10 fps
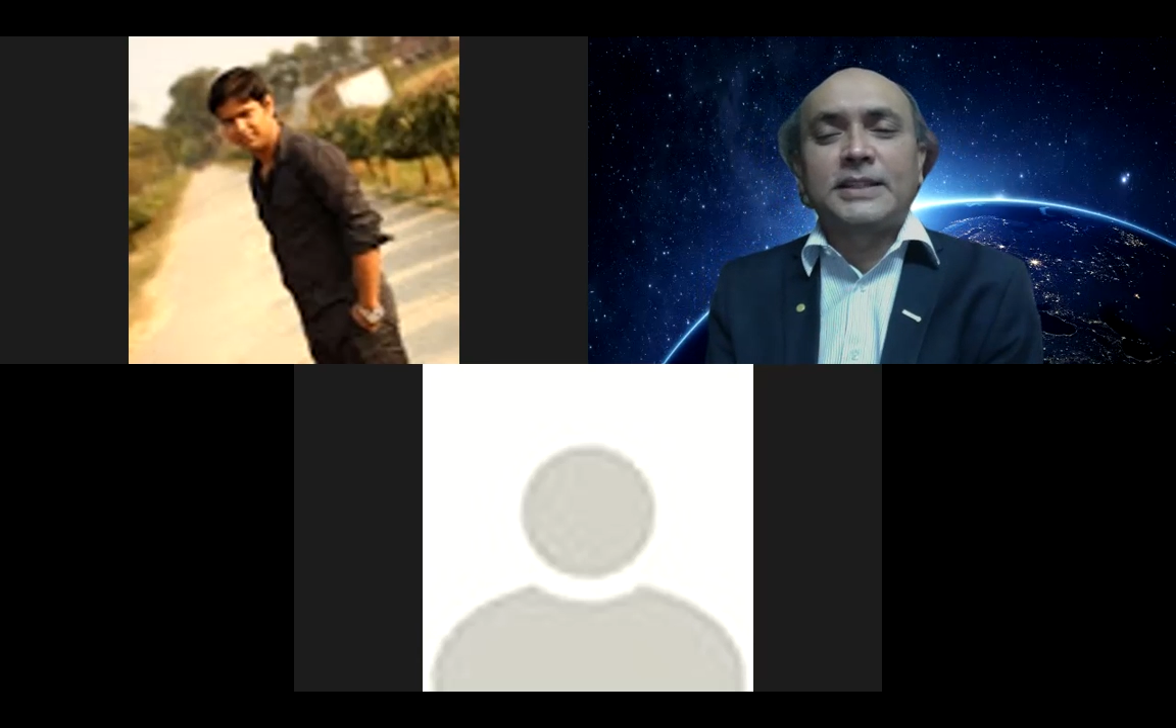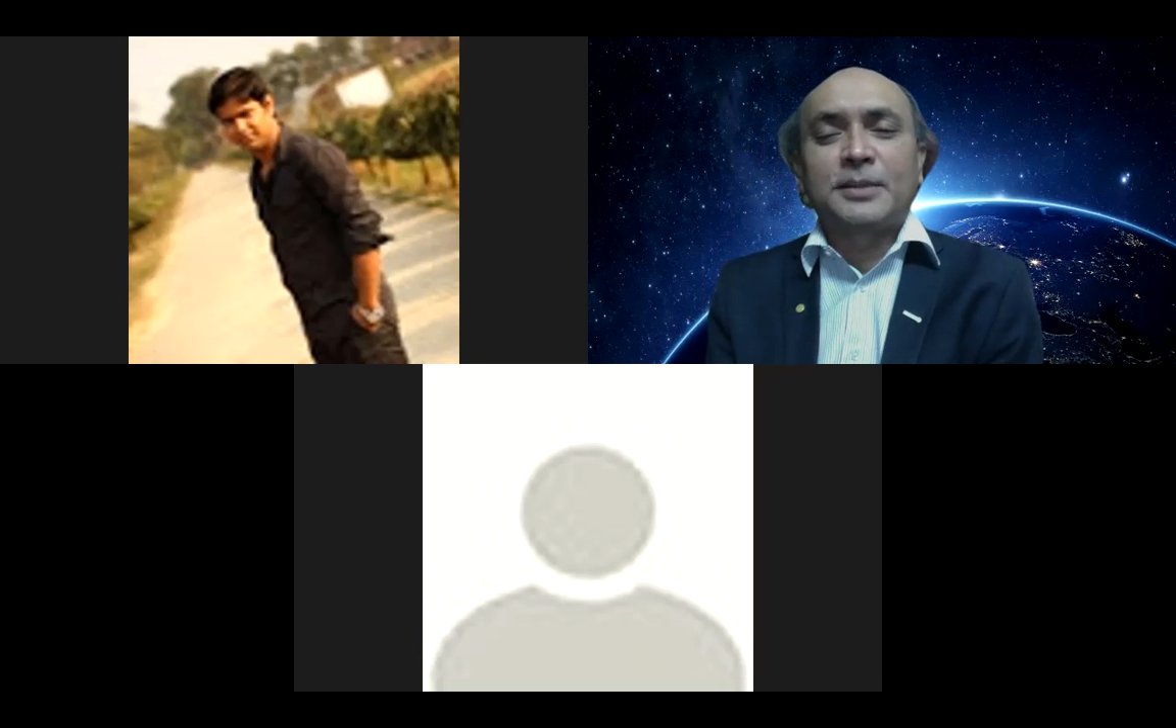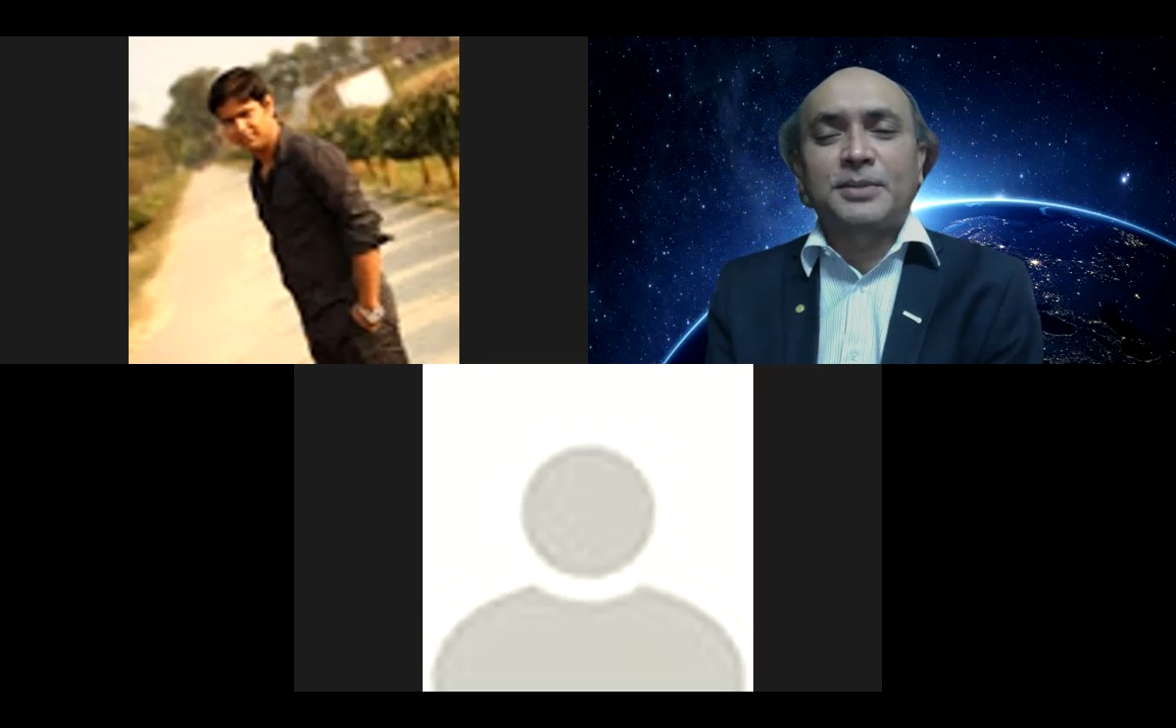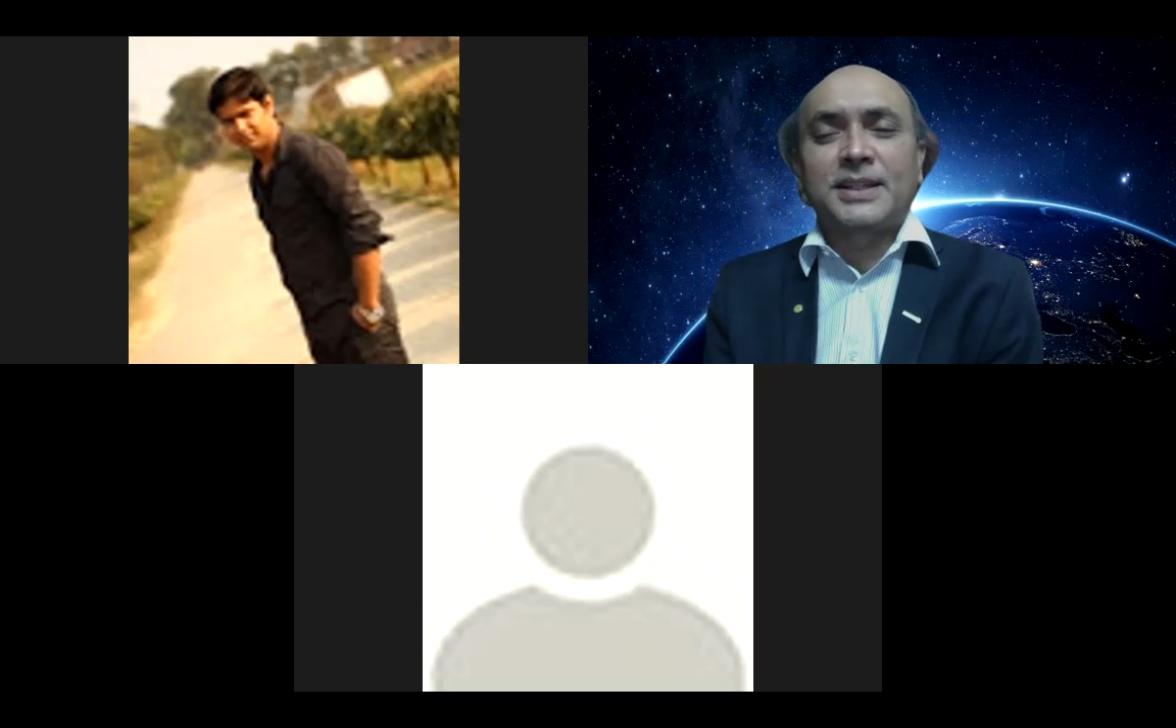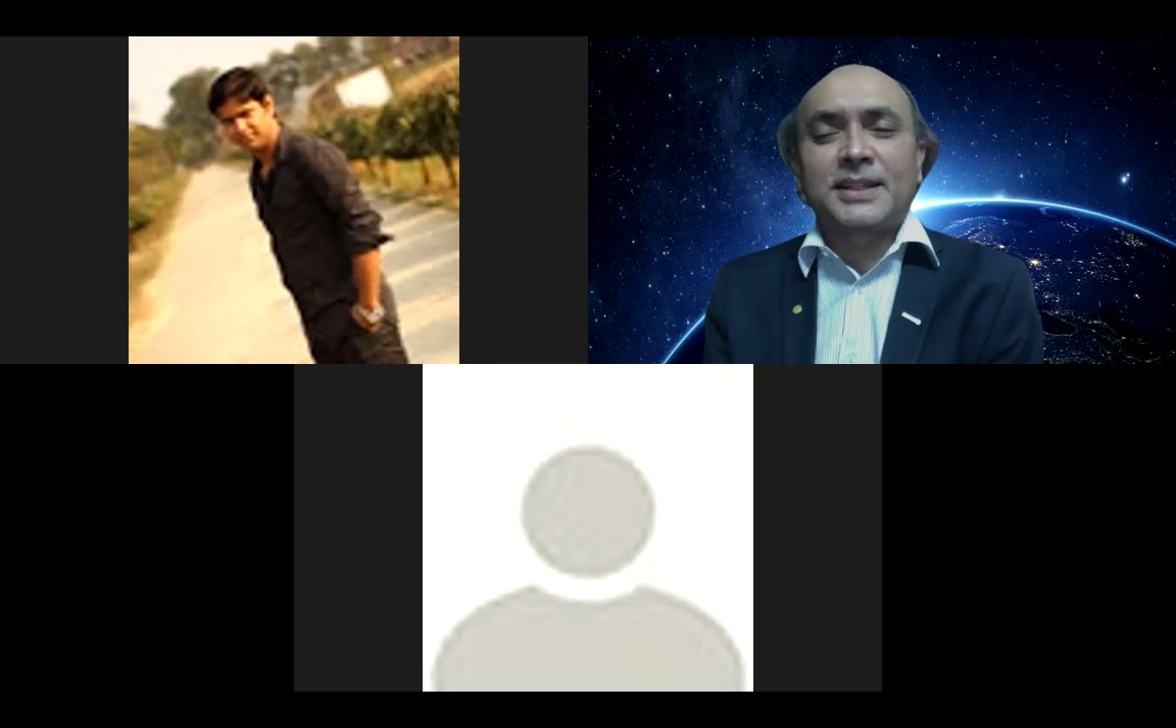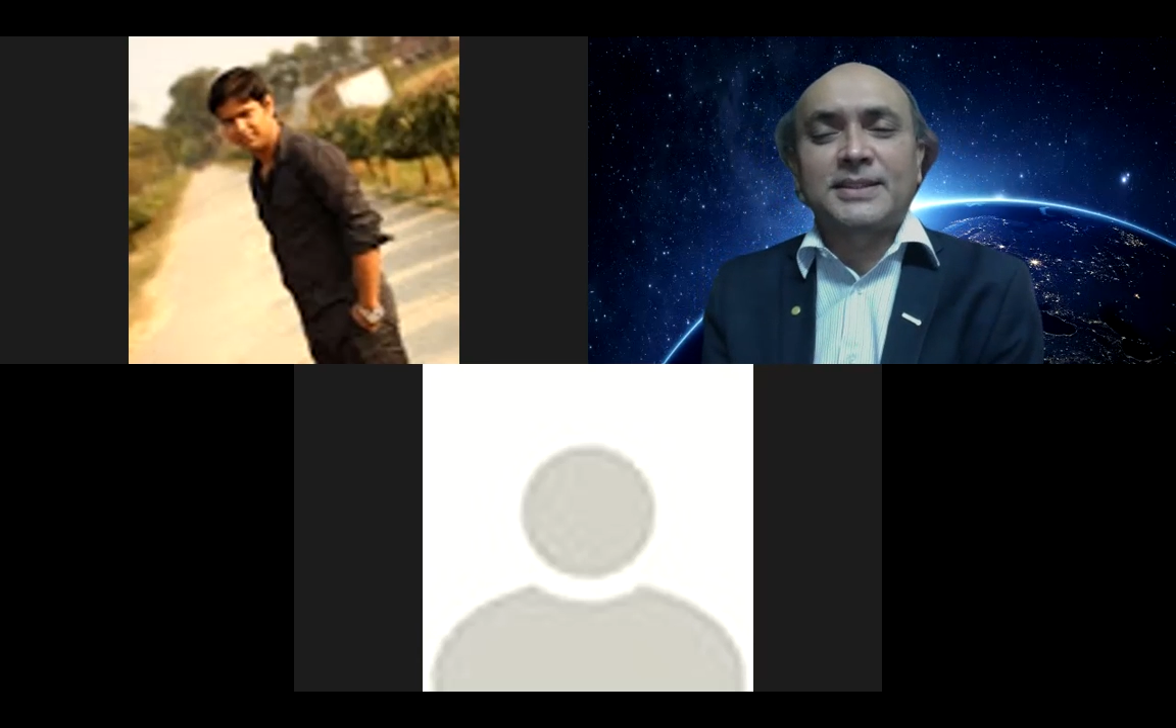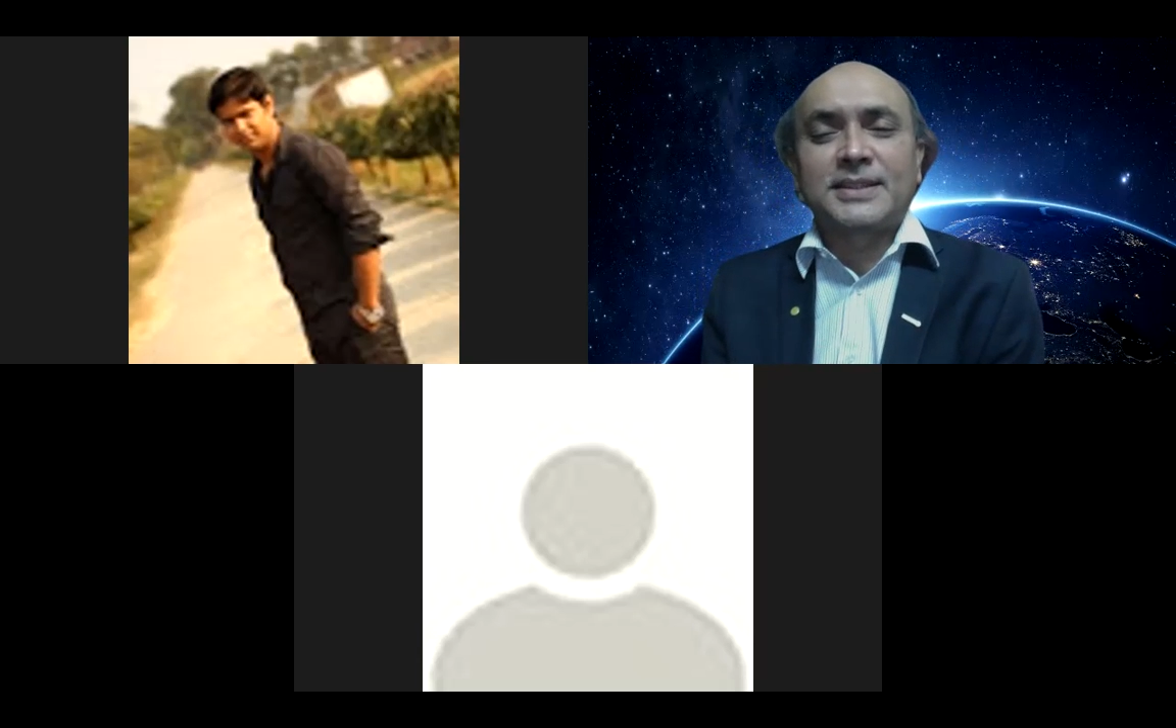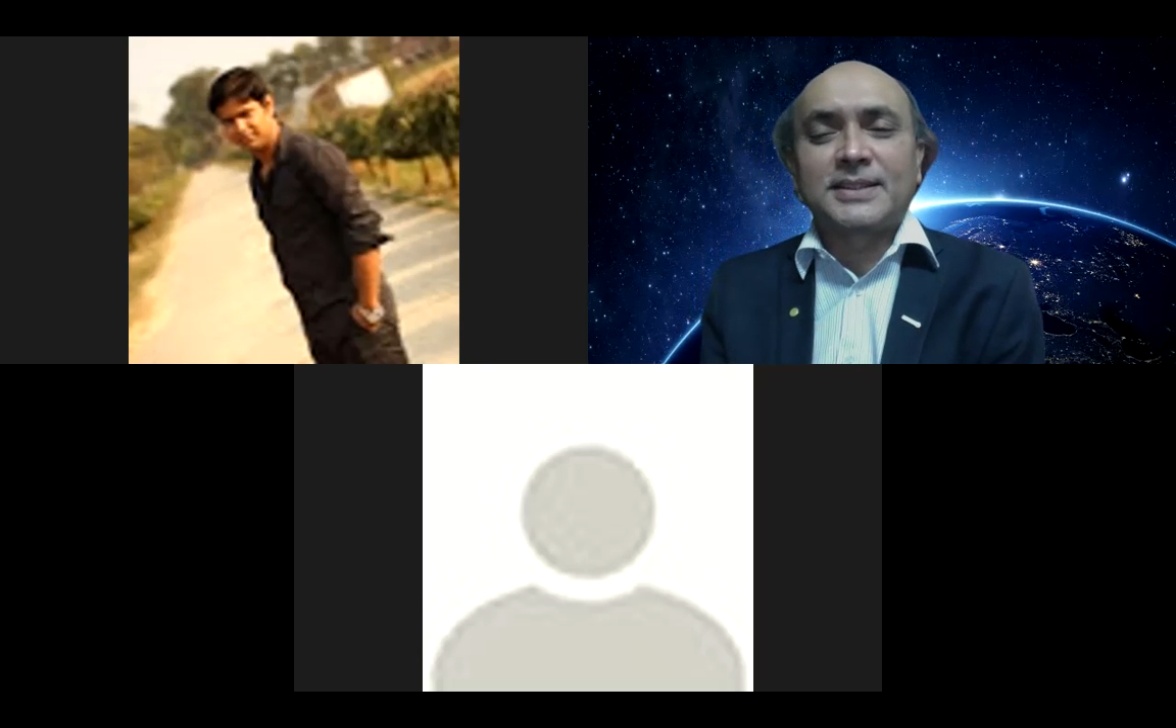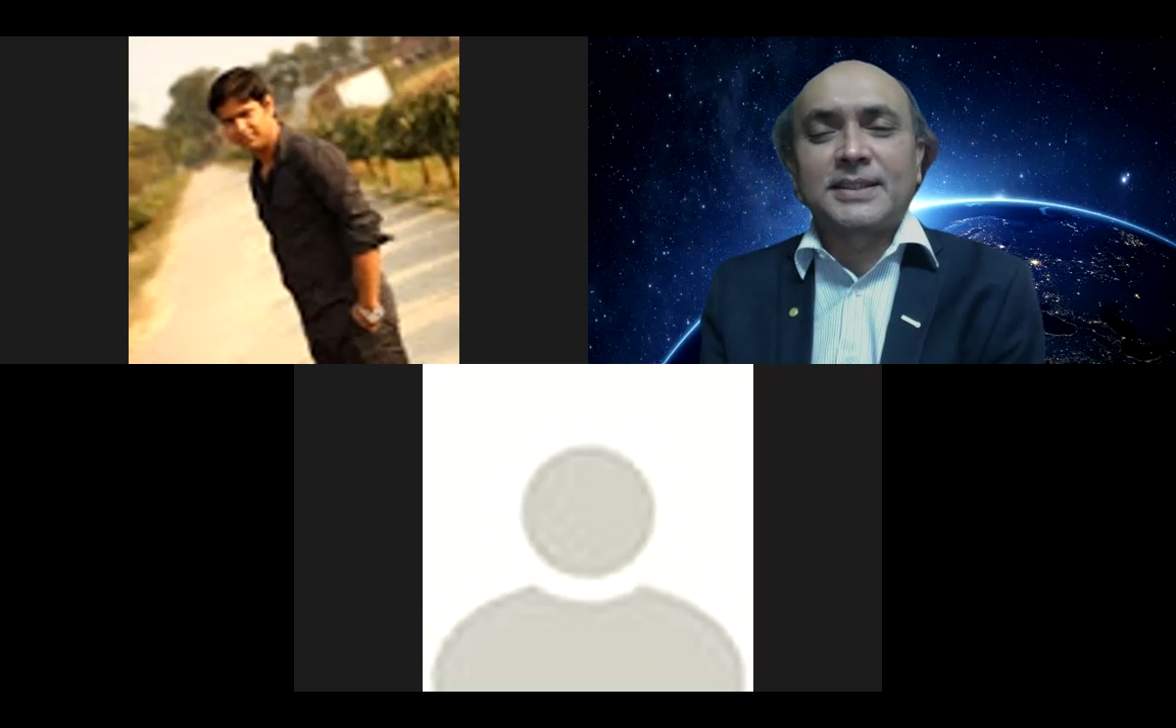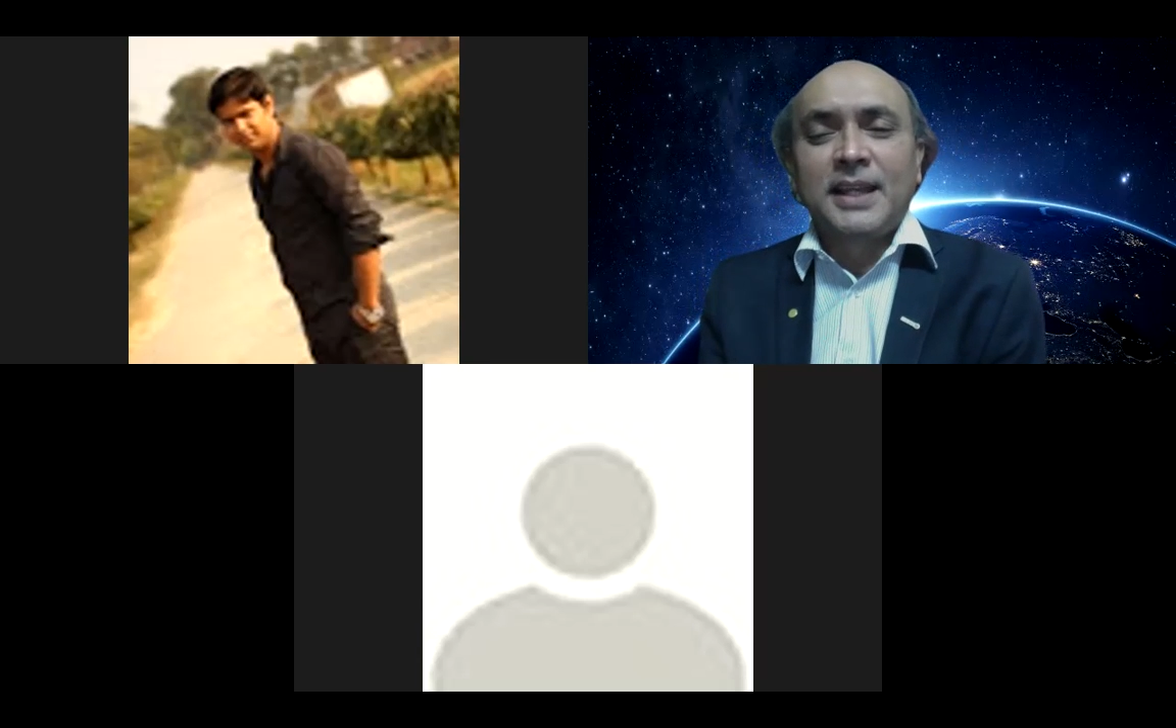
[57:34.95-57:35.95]

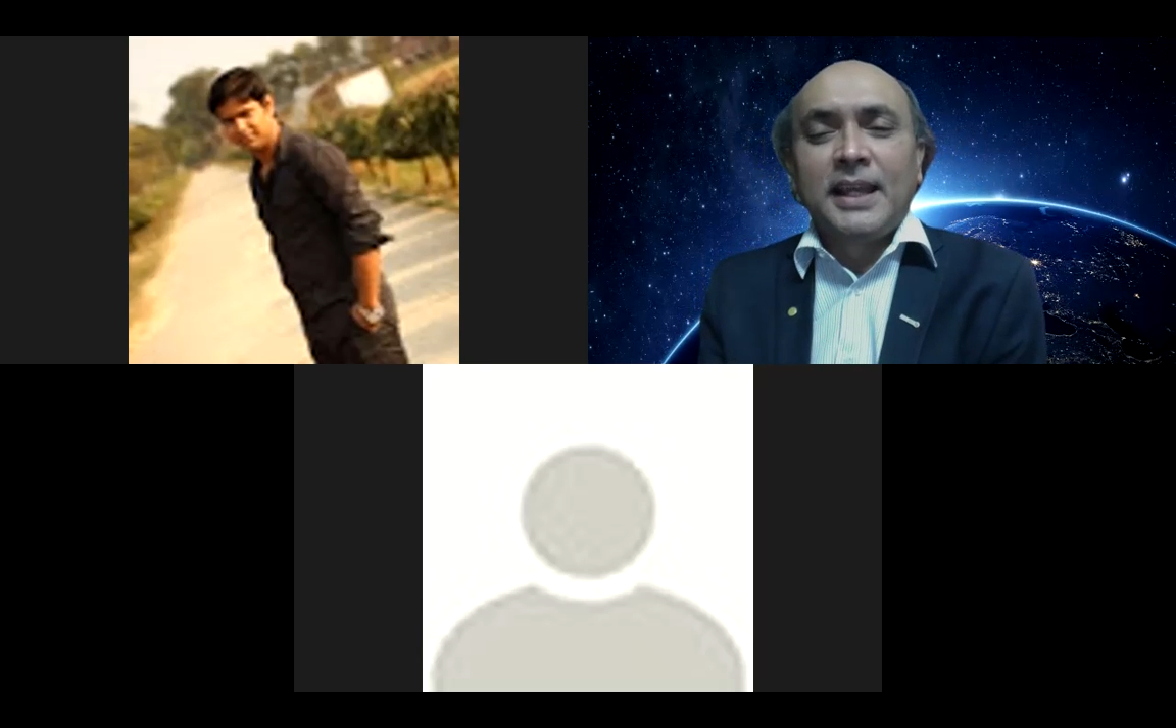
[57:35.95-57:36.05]
substances,